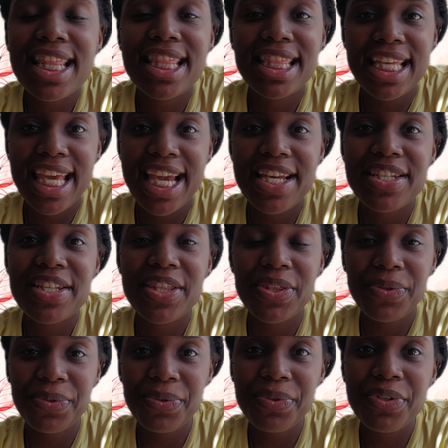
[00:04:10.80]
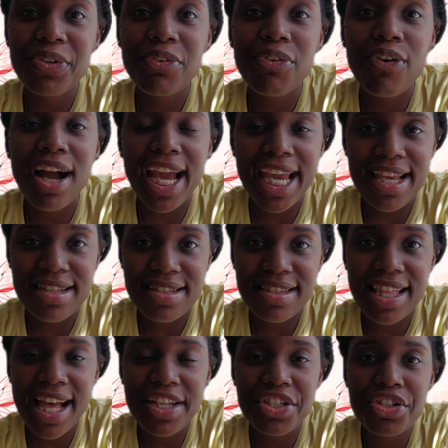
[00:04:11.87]
things through Christ
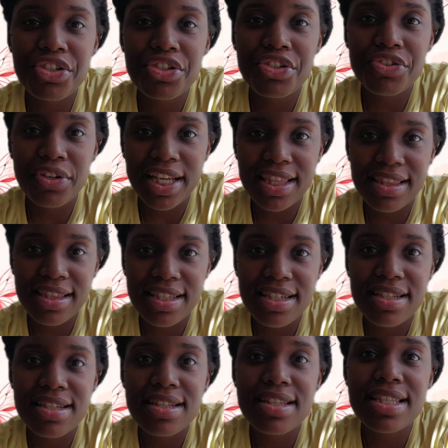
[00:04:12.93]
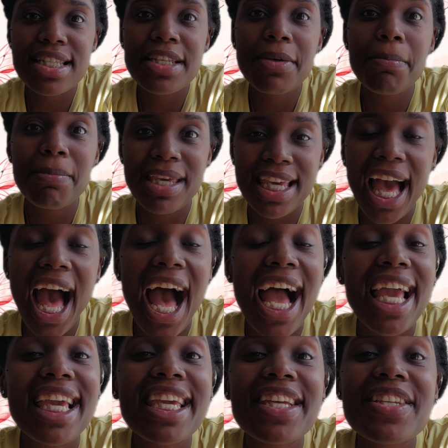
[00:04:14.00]
that strengthens me.
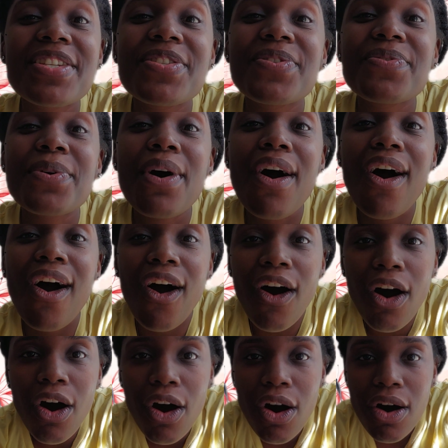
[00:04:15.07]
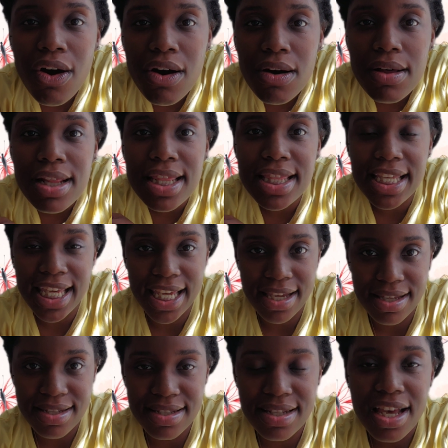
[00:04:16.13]
I can do all
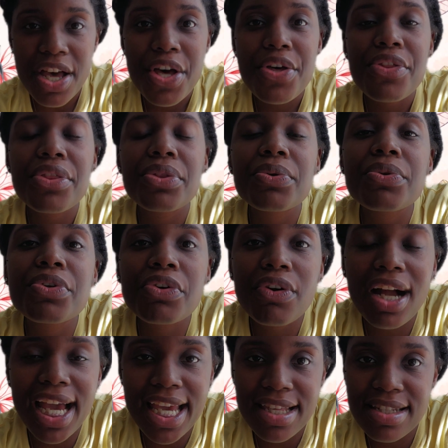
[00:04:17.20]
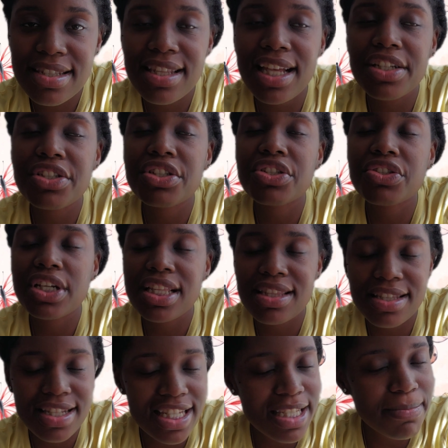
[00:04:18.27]
things through Christ that
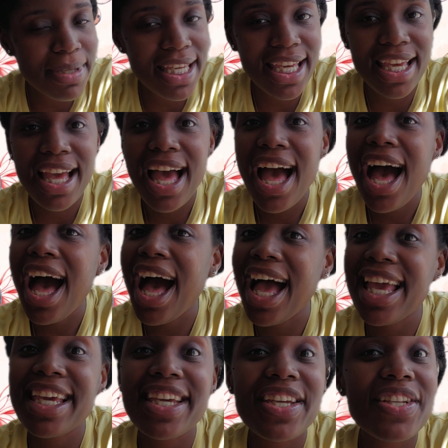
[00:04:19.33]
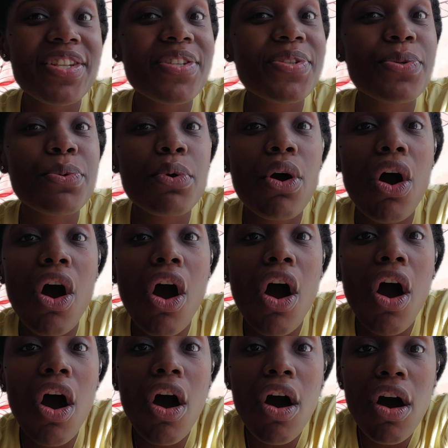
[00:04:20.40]
strengthens me. I can do
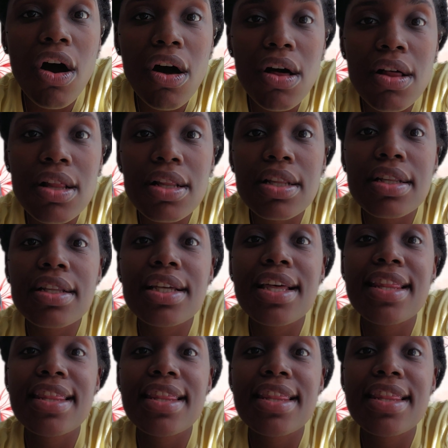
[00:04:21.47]
all